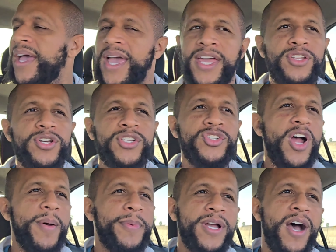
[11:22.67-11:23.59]
And you can
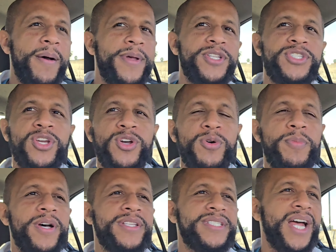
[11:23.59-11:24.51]
drop a comment too,
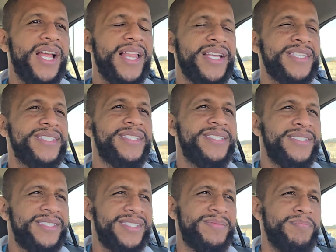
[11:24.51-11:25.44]
but it's kind of
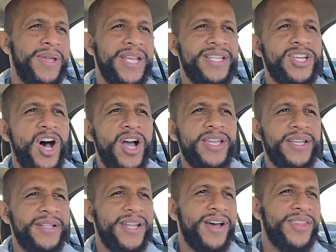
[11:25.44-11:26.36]
like me
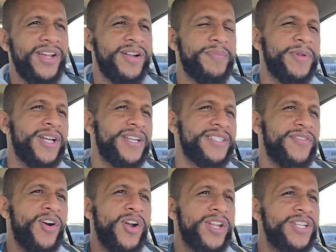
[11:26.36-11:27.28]
talking down there because
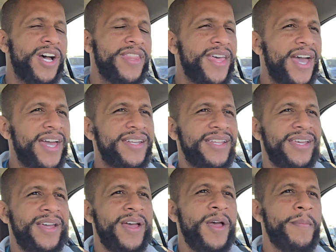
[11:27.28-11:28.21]
I've already done that.
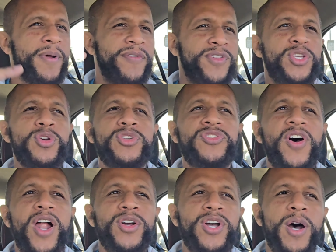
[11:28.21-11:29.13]
But if you use
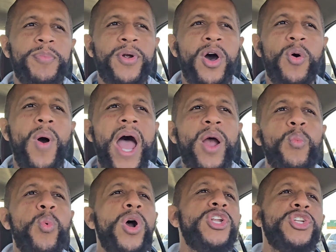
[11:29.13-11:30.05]
Final Cut Pro, why
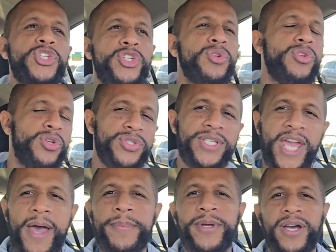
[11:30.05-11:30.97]
wouldn't you use
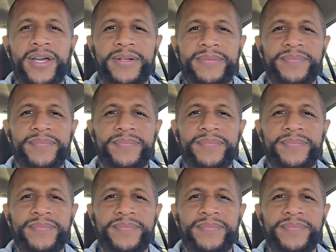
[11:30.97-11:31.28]
CapCut?